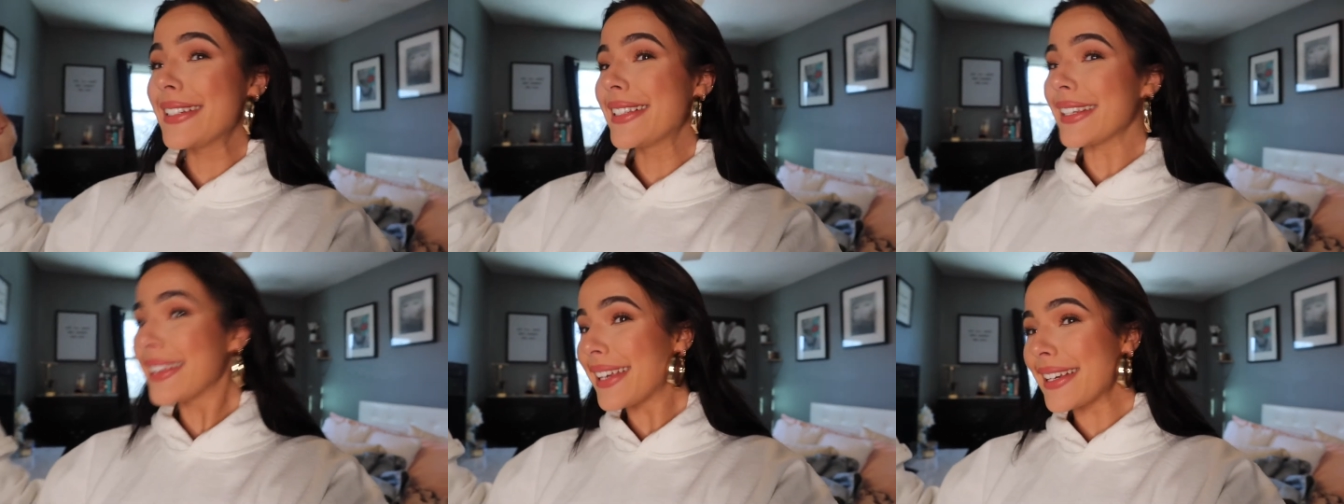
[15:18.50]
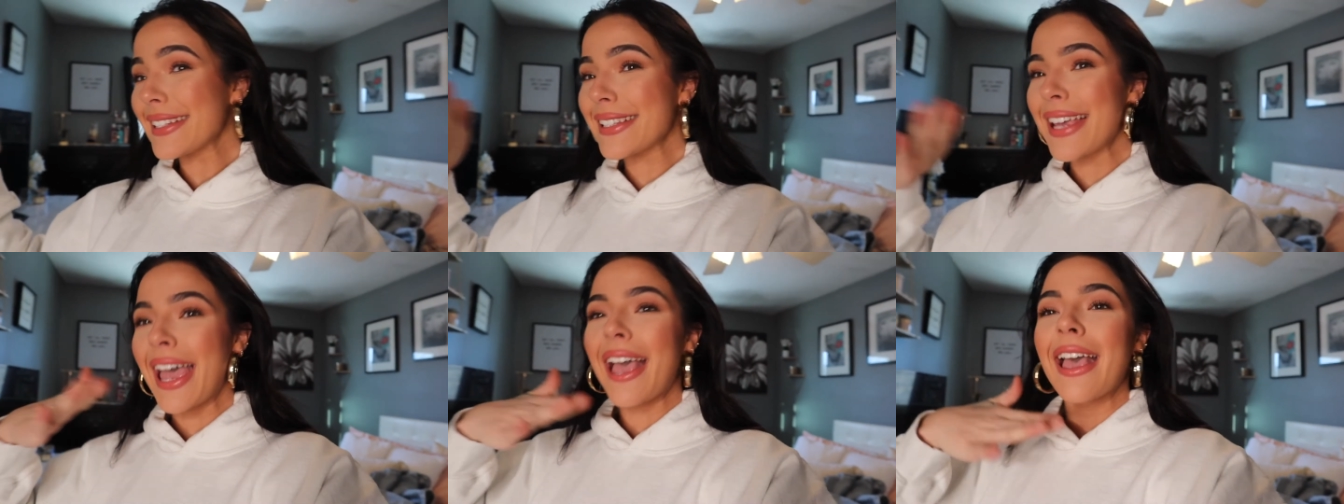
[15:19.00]
did
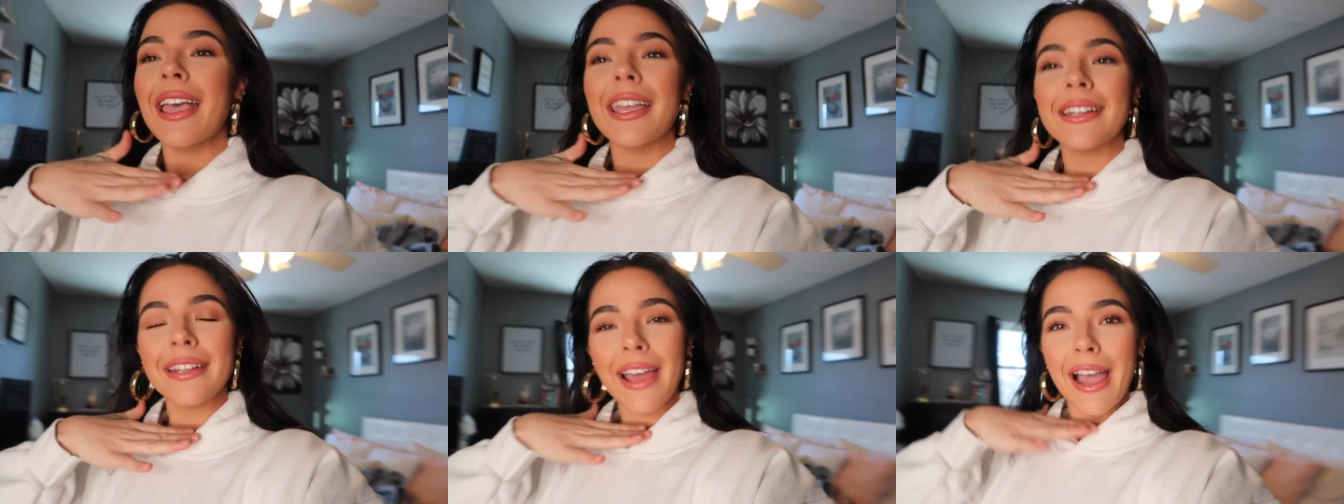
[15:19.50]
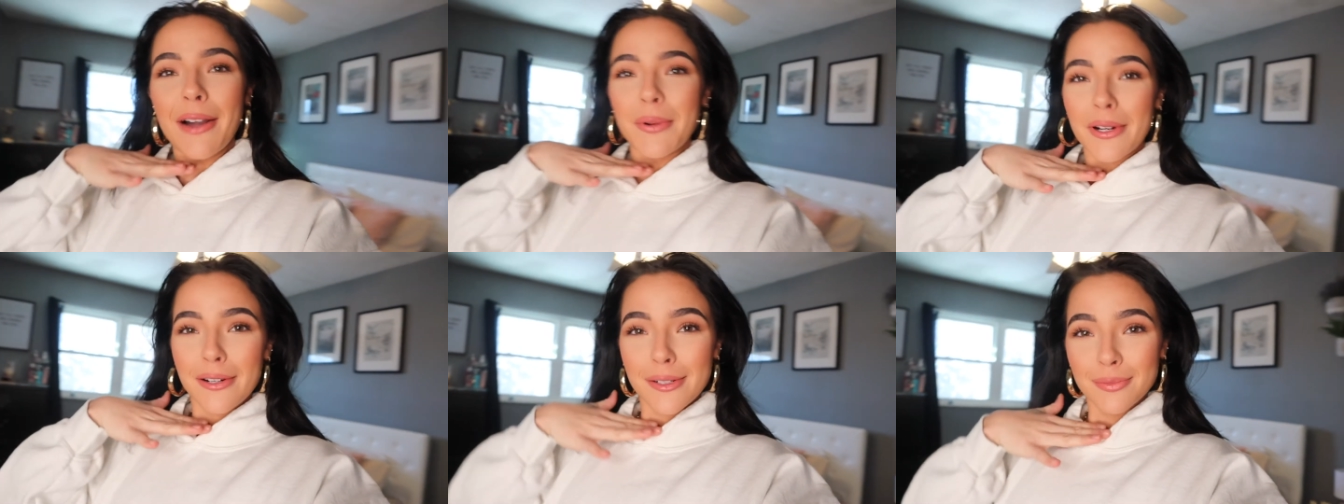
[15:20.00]
this in an
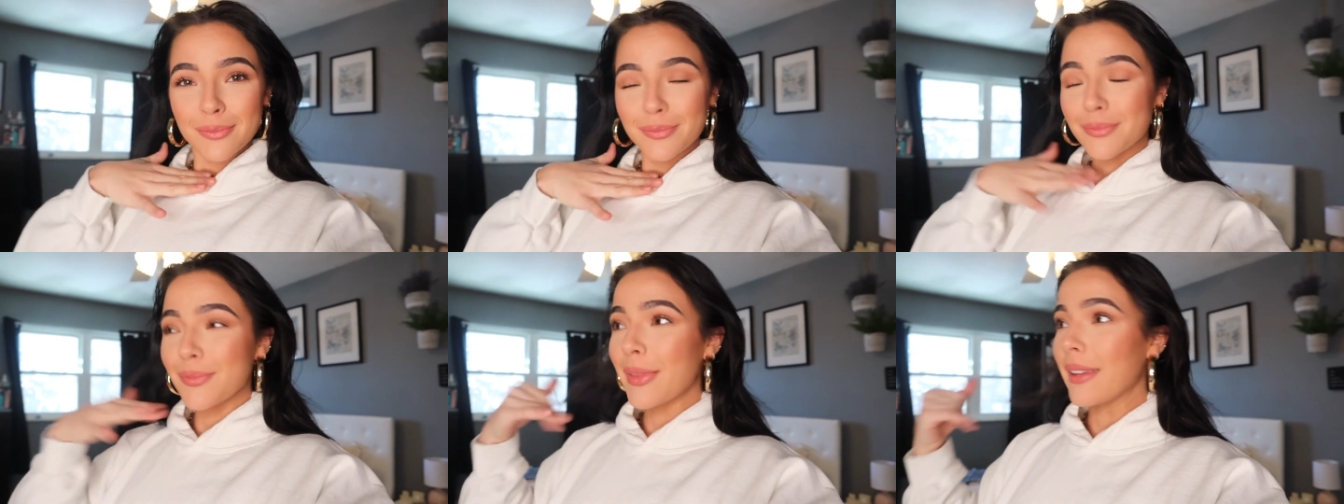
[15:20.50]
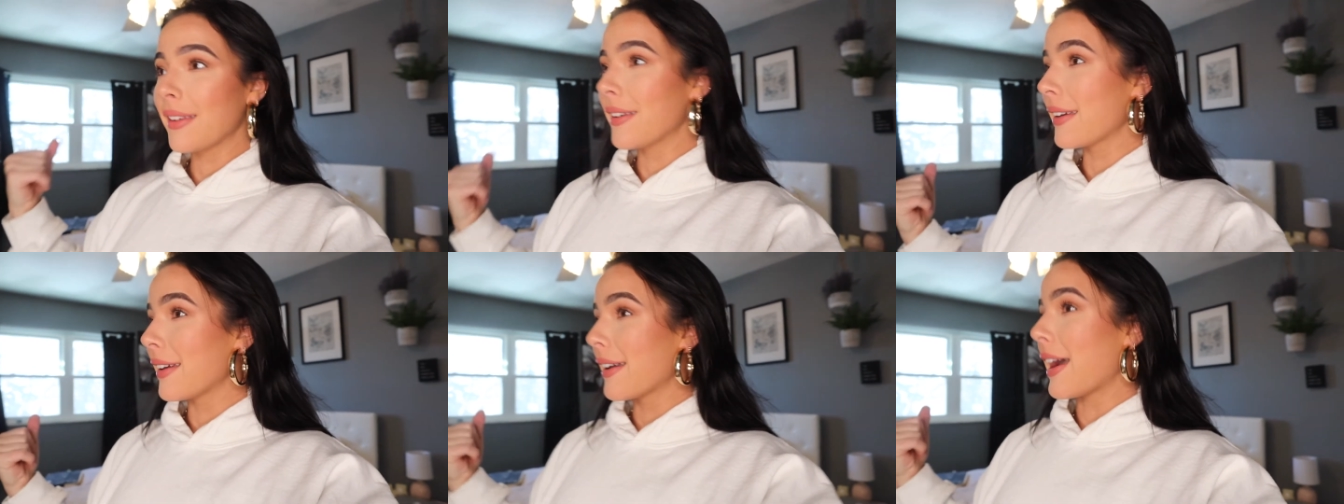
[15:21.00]
hour.
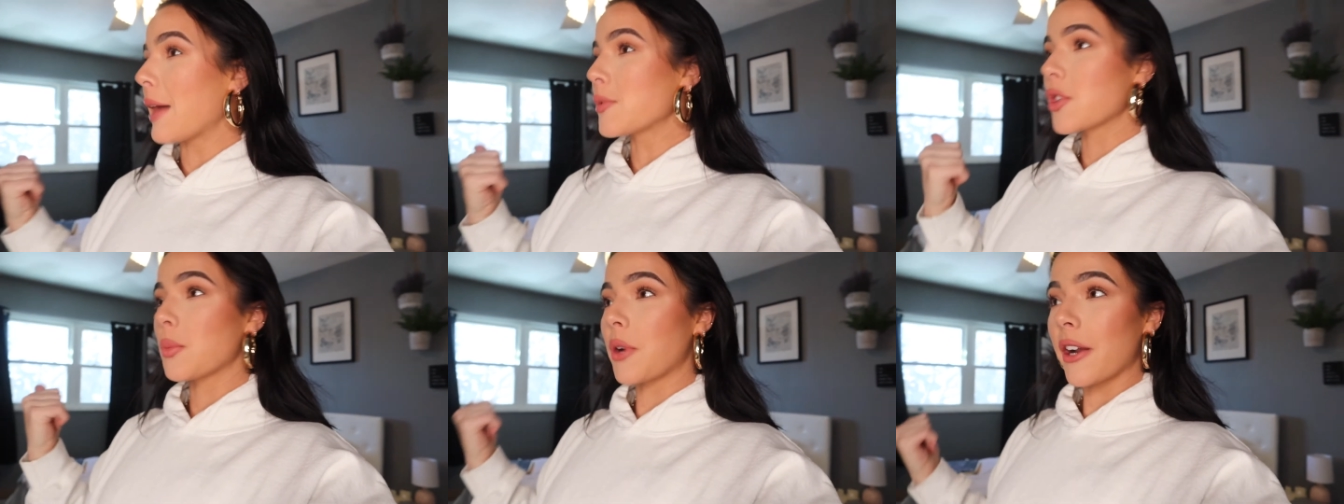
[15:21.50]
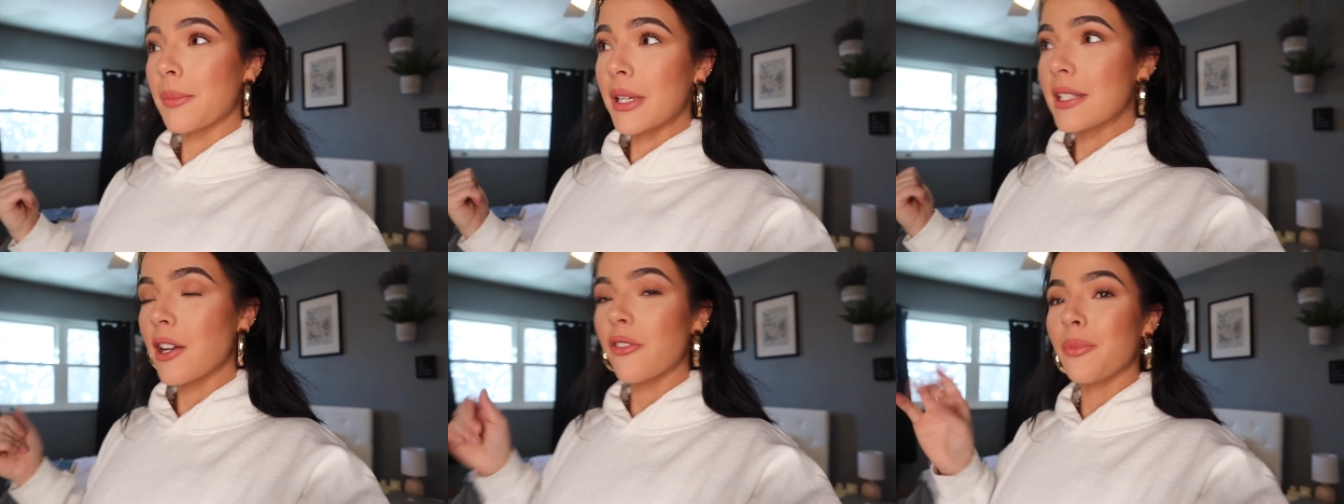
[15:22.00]
I'm so proud of
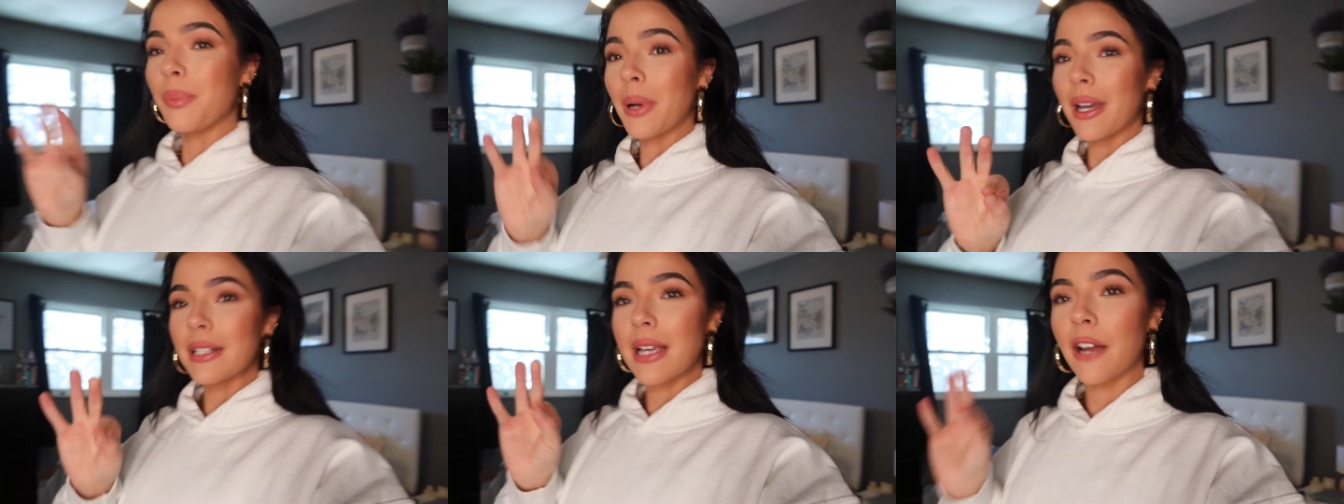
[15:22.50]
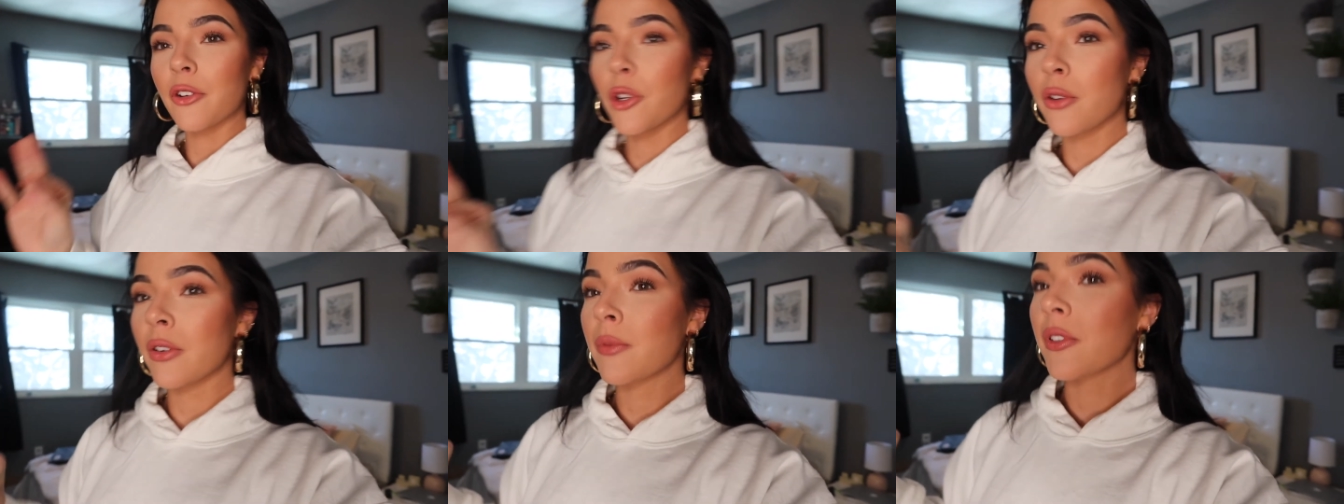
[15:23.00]
myself, but I don't
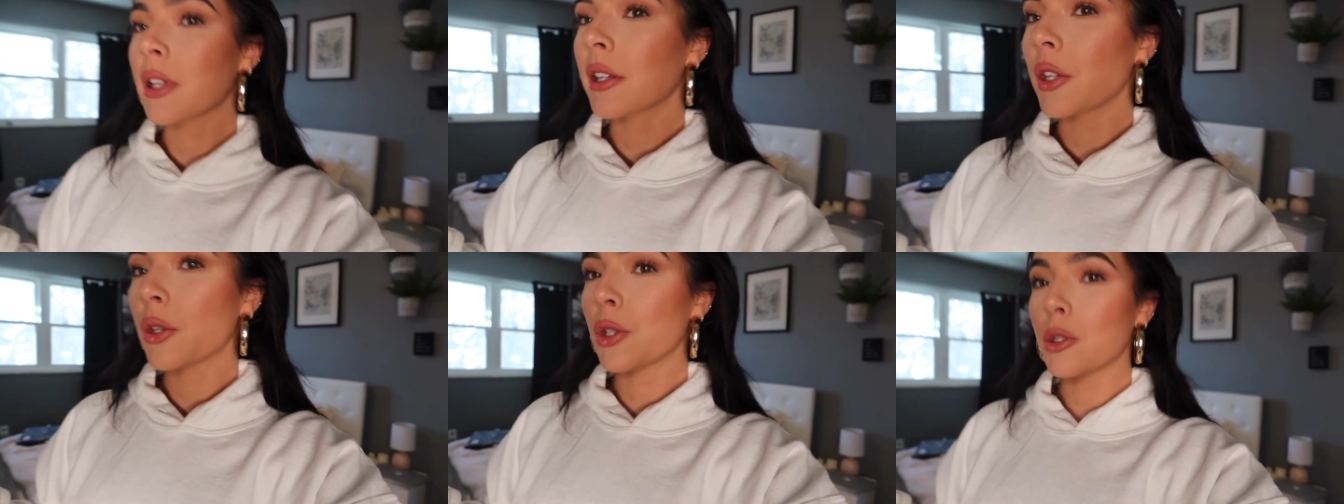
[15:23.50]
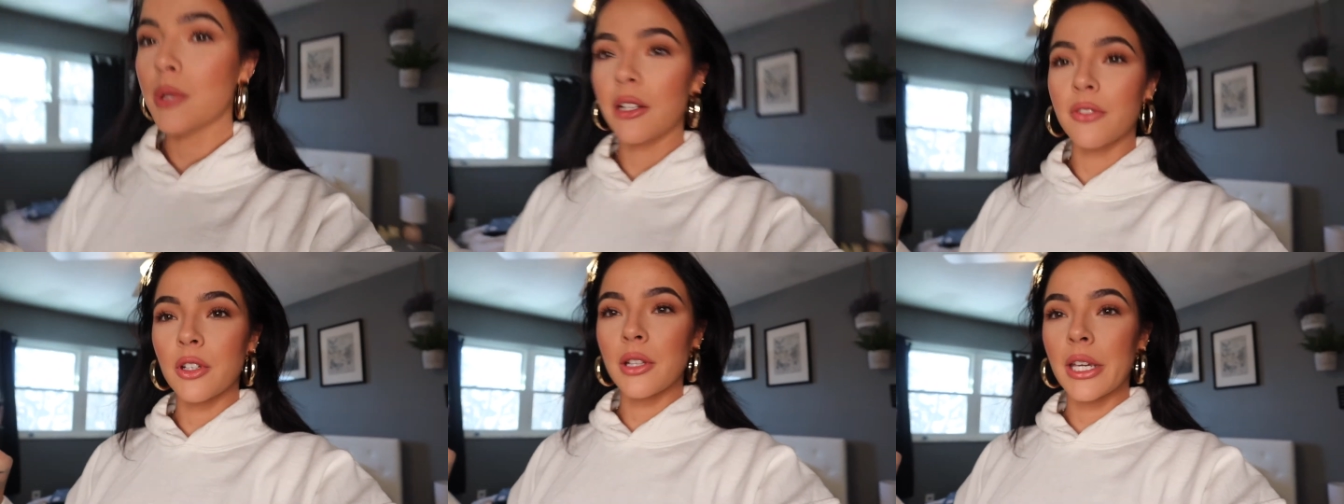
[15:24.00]
know if I'm feeling the hoops. I
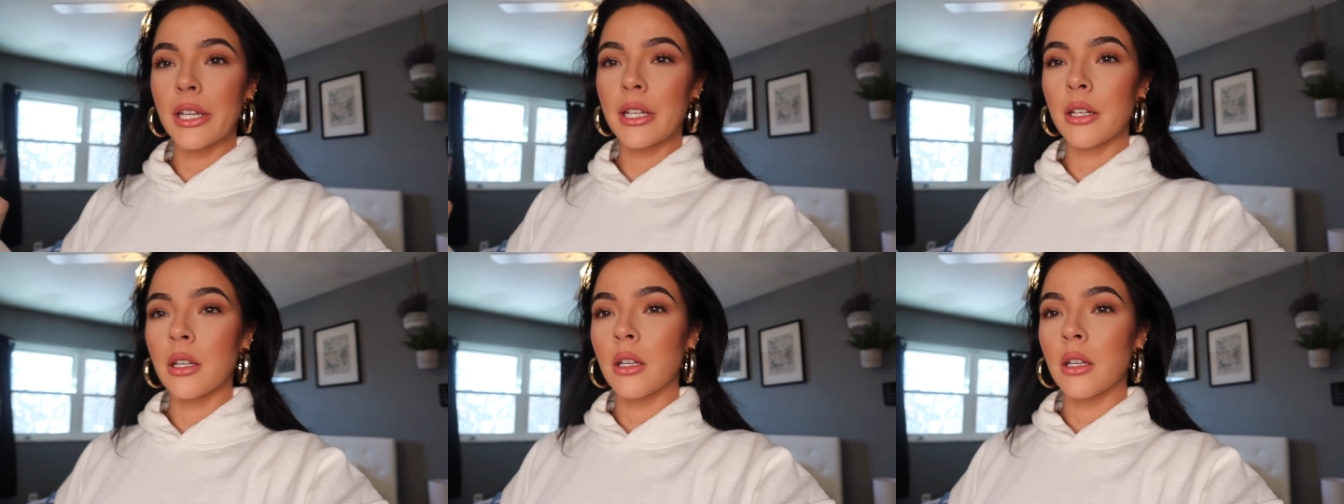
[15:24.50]
feel like